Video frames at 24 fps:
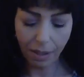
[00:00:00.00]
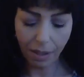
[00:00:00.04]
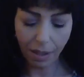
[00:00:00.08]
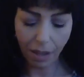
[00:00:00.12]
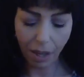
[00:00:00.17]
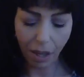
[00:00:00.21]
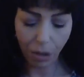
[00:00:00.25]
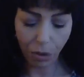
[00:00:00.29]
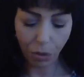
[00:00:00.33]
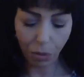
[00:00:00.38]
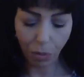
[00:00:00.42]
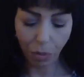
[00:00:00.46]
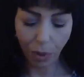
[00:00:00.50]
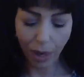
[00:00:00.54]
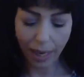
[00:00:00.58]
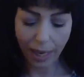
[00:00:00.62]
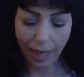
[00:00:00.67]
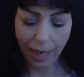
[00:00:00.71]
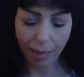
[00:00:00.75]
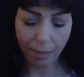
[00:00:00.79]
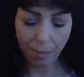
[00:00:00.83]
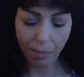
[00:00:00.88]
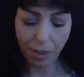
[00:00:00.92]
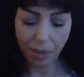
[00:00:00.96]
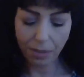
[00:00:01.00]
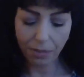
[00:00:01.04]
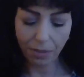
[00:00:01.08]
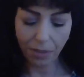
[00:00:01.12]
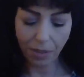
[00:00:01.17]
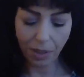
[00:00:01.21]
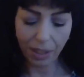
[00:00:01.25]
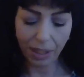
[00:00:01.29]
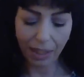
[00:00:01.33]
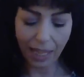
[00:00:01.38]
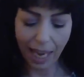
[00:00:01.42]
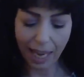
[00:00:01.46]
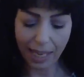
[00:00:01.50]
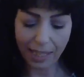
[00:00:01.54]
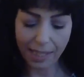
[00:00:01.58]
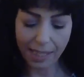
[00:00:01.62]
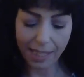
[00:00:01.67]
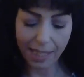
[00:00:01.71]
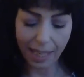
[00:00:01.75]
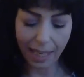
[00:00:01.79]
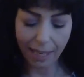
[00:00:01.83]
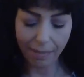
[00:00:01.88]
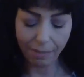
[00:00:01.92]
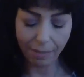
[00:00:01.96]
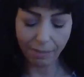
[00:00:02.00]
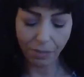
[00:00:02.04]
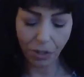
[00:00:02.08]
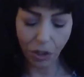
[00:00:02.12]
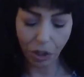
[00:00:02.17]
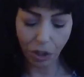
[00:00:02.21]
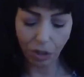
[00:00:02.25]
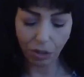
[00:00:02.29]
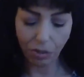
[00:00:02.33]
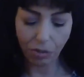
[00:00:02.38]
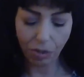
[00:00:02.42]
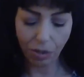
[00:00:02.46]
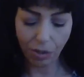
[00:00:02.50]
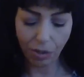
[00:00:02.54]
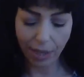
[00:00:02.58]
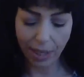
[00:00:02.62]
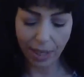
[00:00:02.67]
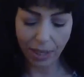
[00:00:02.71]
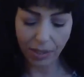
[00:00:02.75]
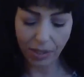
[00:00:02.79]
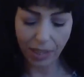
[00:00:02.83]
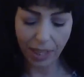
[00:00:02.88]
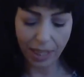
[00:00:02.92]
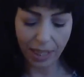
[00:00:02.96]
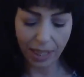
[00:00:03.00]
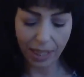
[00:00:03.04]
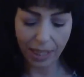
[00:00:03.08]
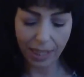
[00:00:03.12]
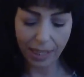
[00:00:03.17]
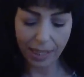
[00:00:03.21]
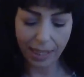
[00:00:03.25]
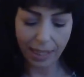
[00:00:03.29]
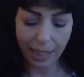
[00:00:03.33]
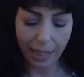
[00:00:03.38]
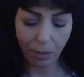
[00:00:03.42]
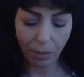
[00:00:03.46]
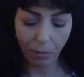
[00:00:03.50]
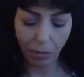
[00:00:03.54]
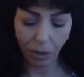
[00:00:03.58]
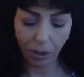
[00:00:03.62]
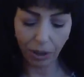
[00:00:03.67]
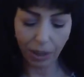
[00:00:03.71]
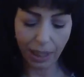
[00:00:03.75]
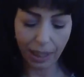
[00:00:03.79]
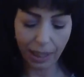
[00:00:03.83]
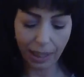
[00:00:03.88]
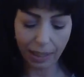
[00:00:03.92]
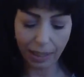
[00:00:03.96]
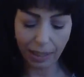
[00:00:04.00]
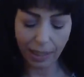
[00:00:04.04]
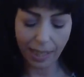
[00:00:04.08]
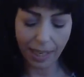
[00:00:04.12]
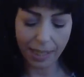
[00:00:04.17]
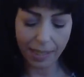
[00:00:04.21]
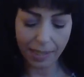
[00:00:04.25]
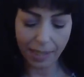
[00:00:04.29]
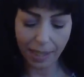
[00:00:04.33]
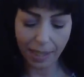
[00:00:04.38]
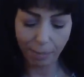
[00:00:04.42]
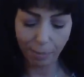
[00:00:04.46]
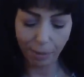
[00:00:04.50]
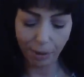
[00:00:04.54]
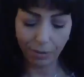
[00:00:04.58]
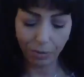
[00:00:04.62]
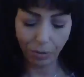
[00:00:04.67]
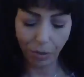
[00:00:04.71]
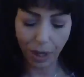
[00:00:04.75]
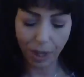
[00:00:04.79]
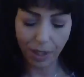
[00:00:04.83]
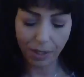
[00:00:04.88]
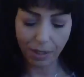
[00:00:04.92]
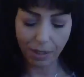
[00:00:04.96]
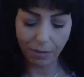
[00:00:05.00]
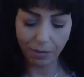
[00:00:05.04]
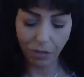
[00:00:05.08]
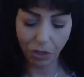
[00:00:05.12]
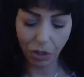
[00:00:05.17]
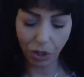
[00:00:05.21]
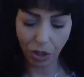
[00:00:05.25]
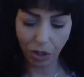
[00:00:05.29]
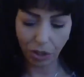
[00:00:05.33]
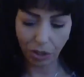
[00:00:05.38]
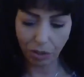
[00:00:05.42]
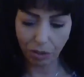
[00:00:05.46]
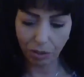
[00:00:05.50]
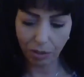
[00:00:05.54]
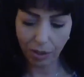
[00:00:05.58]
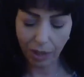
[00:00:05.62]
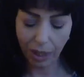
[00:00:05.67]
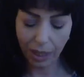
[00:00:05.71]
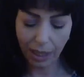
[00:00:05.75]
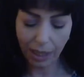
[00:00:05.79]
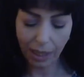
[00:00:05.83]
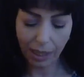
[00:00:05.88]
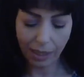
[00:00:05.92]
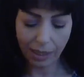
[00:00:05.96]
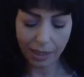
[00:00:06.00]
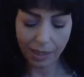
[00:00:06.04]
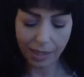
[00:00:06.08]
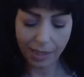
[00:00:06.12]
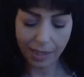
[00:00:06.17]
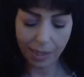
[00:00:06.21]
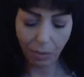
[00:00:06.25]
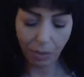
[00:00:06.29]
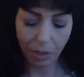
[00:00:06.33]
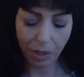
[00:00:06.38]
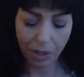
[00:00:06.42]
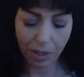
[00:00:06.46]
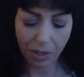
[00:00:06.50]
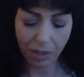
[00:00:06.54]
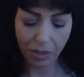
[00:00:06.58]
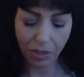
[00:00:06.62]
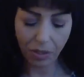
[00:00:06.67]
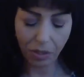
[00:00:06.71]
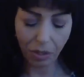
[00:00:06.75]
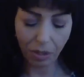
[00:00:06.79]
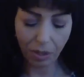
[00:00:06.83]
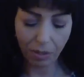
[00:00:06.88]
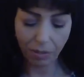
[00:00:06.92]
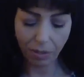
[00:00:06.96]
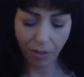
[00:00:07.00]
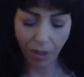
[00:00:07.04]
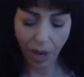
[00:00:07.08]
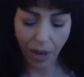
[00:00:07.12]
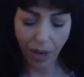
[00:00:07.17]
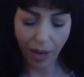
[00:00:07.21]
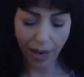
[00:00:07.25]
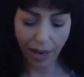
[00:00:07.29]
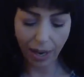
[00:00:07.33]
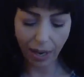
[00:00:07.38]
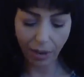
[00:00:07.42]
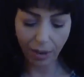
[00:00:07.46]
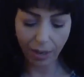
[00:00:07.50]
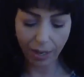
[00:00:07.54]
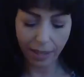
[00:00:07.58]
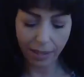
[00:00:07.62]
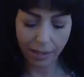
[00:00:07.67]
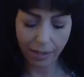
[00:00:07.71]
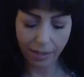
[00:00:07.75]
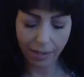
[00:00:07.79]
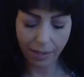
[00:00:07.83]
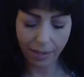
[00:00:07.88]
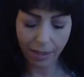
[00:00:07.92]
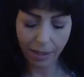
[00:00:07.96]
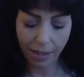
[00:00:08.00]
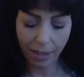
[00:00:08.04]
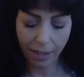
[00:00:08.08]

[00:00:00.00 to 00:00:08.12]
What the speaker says: or Rams for the last half of June 2019. We're looking at the last couple of weeks of June. Let's see what's in store for our Aries.